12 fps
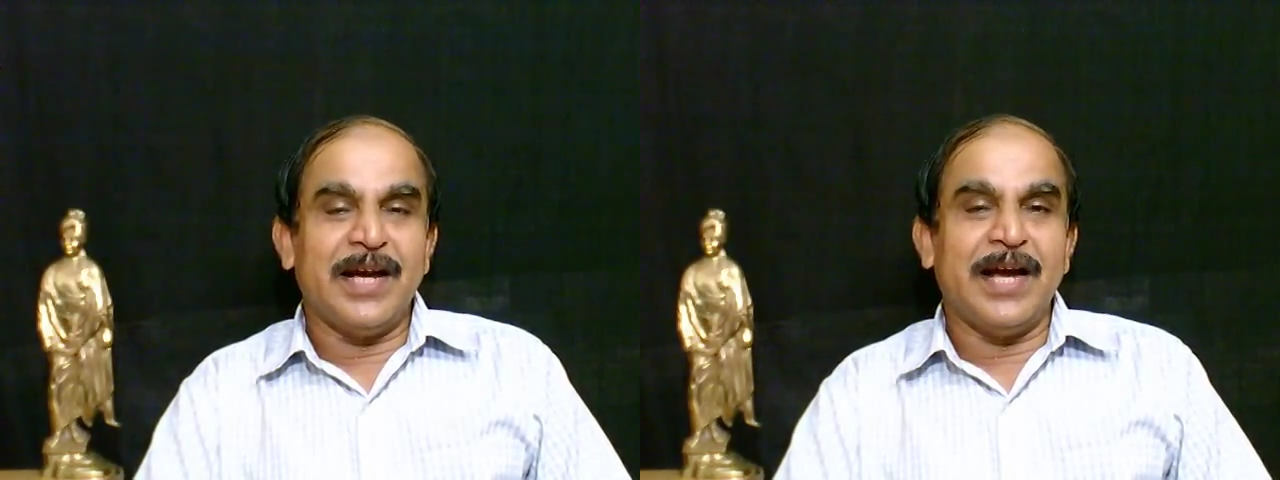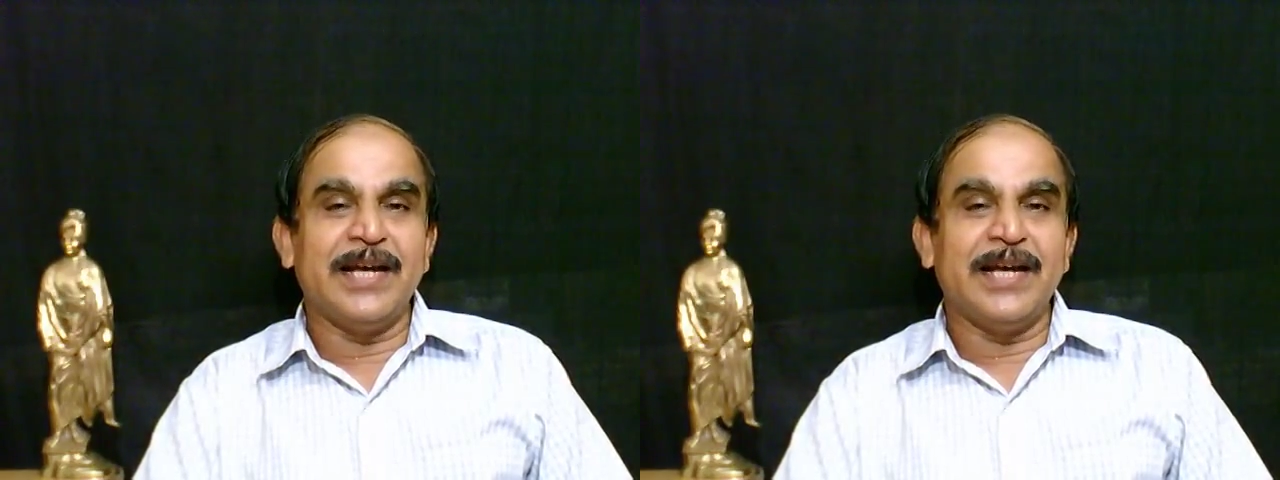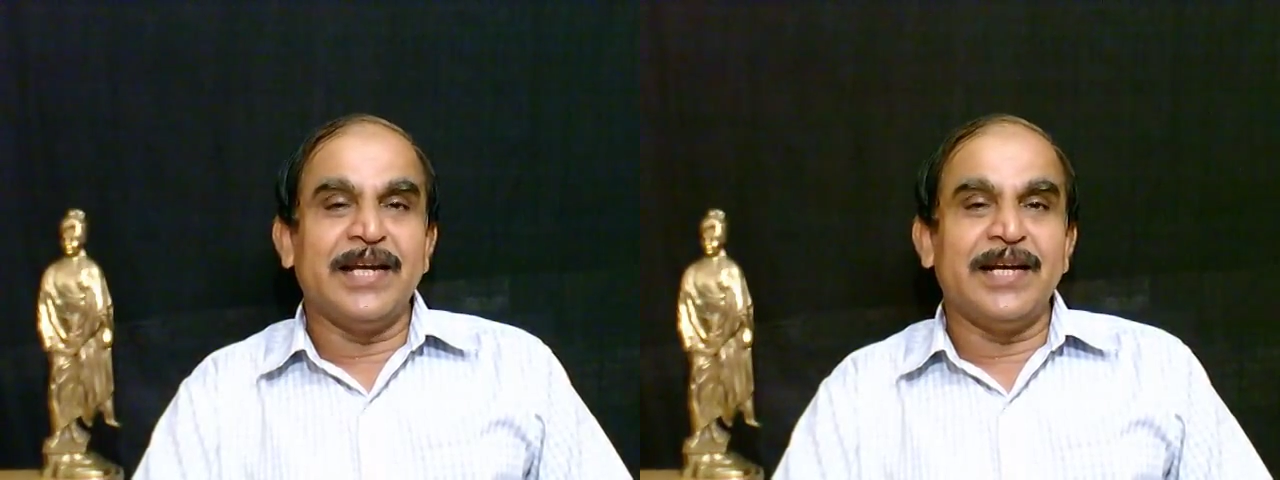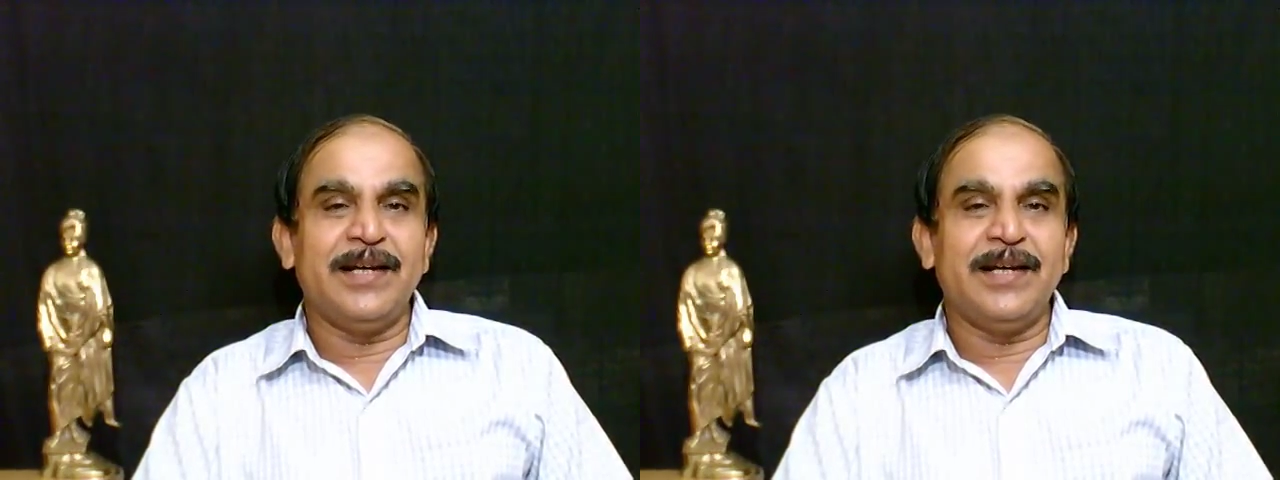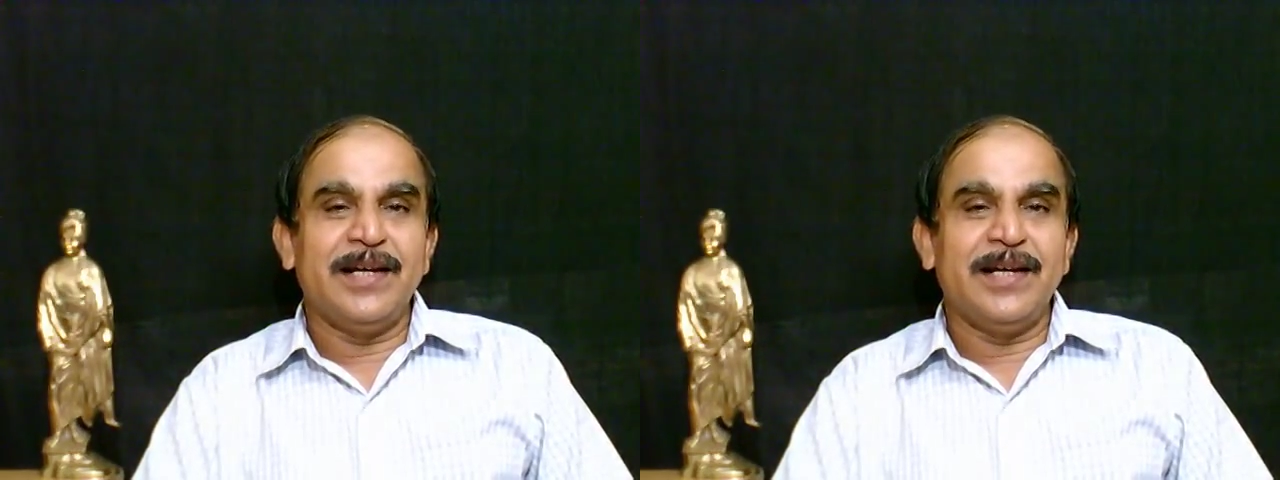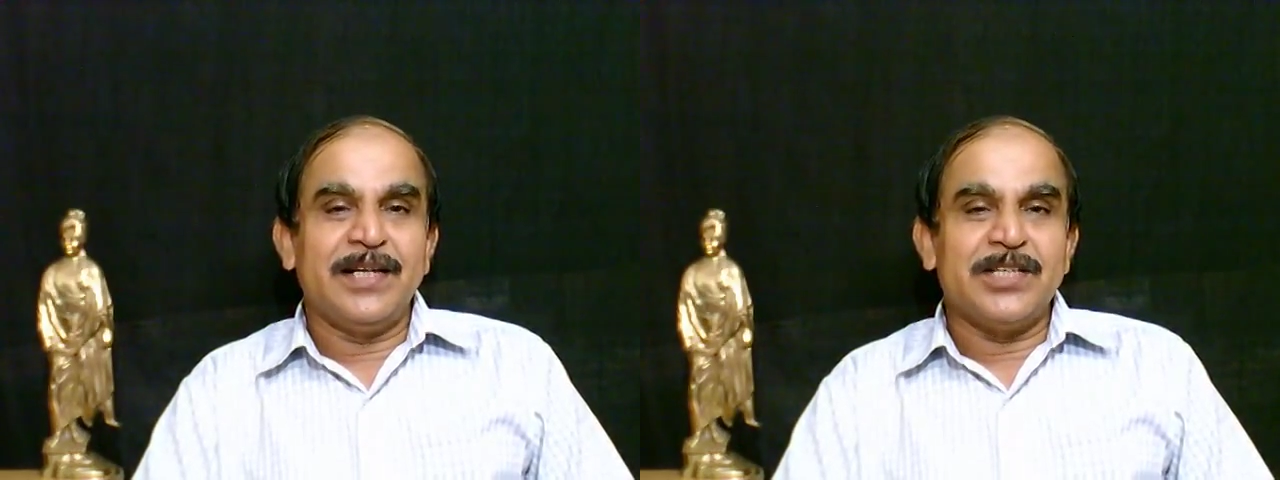and
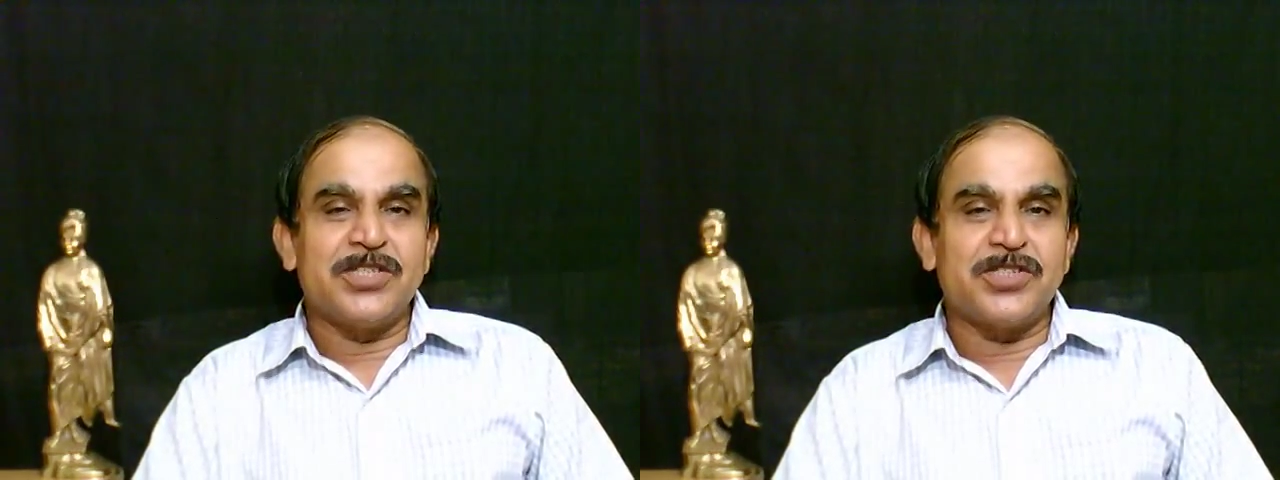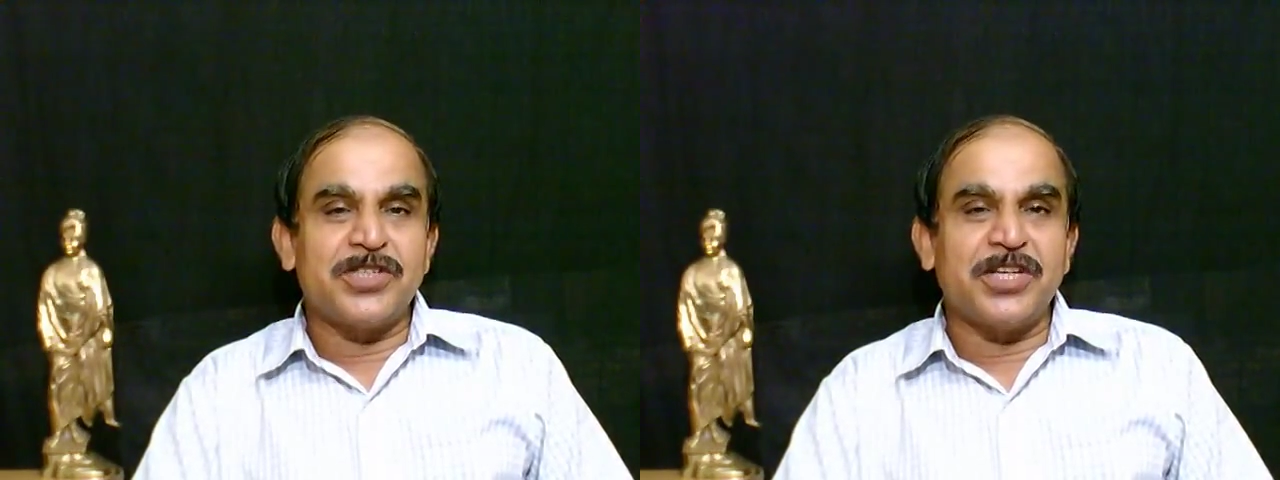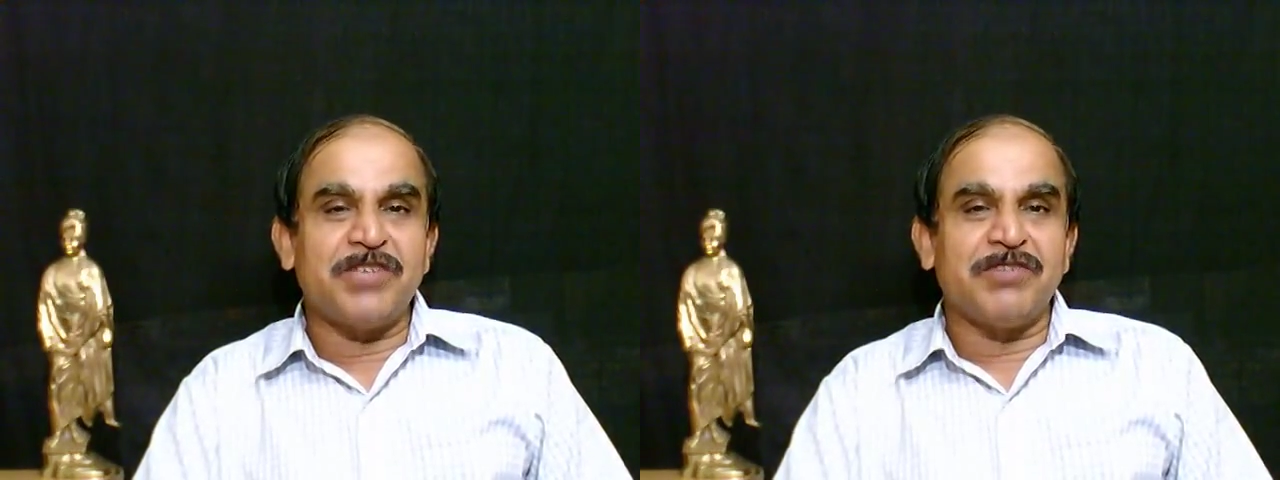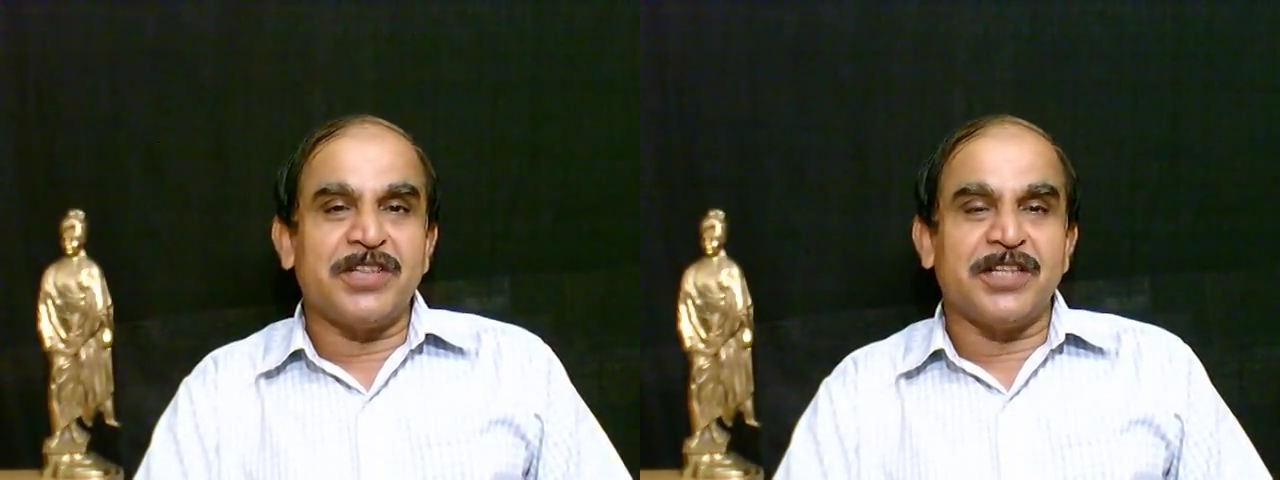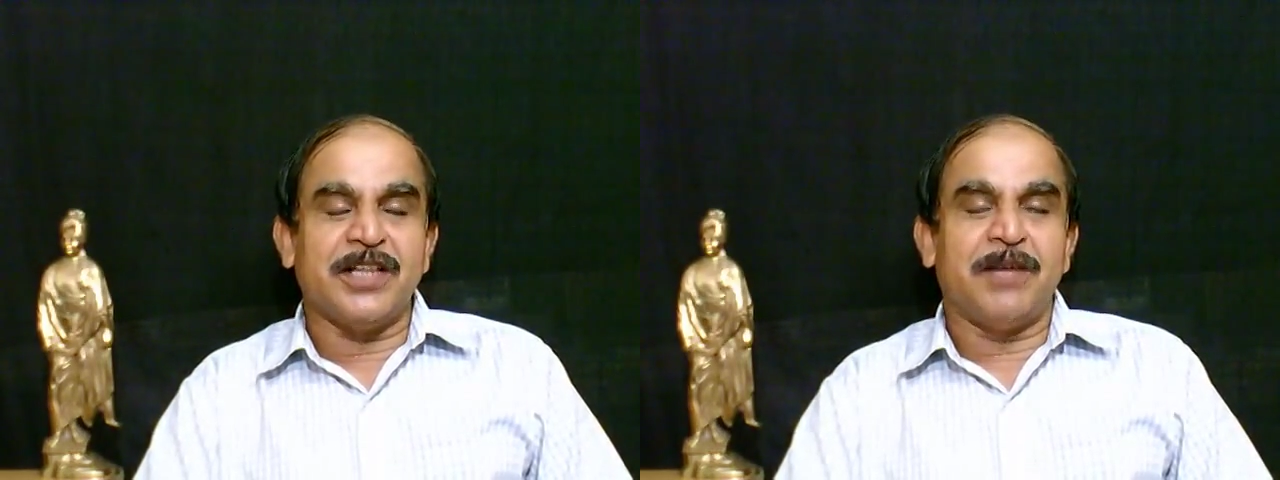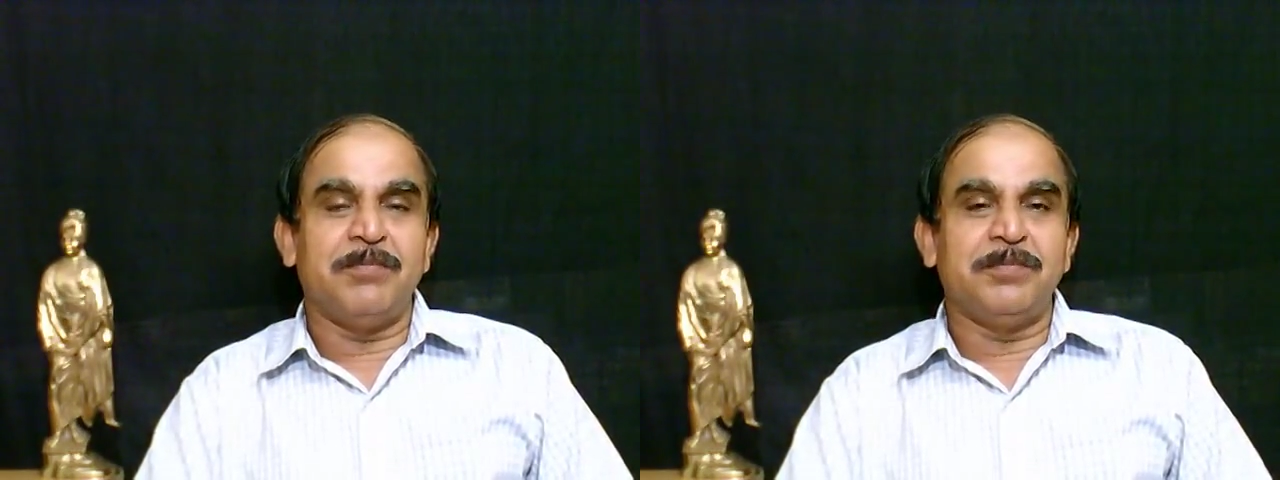sit
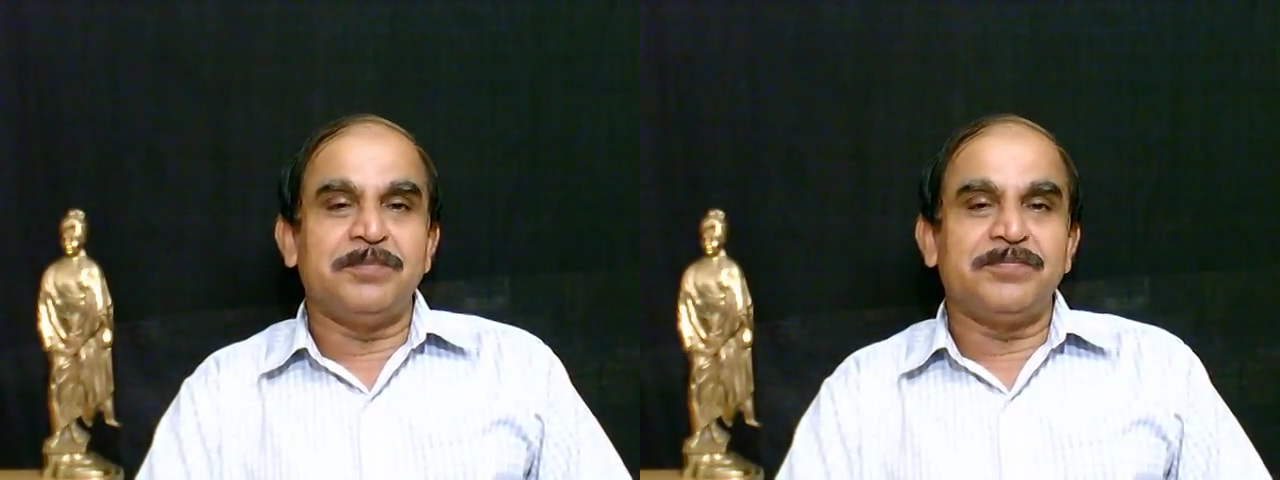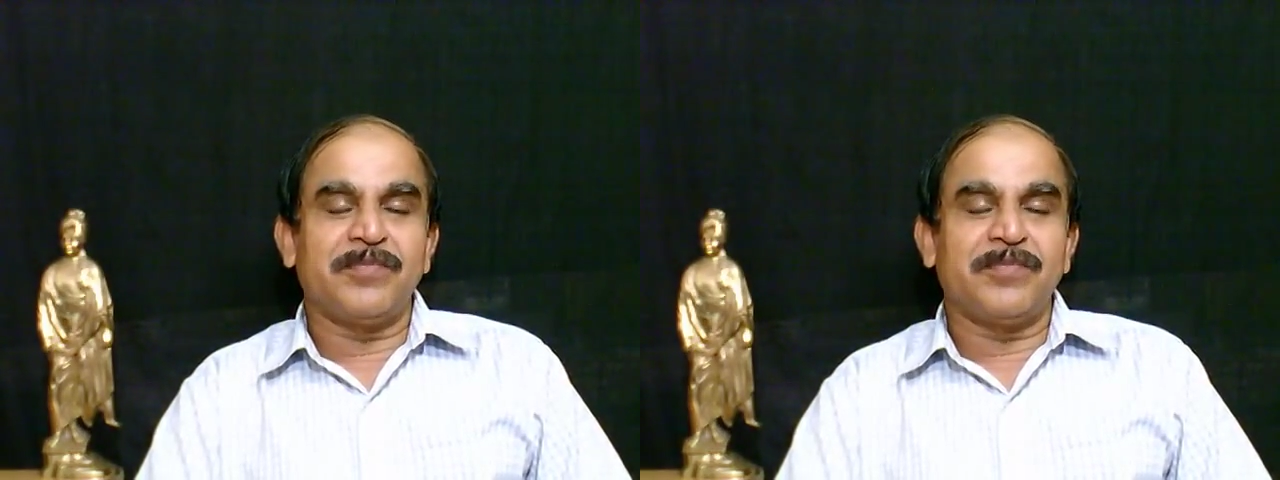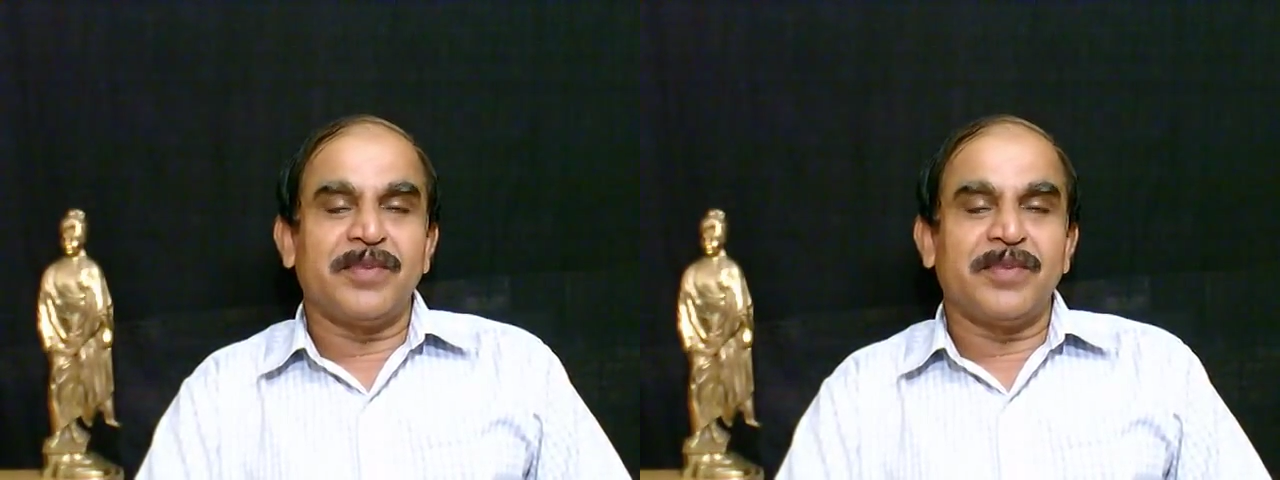with them,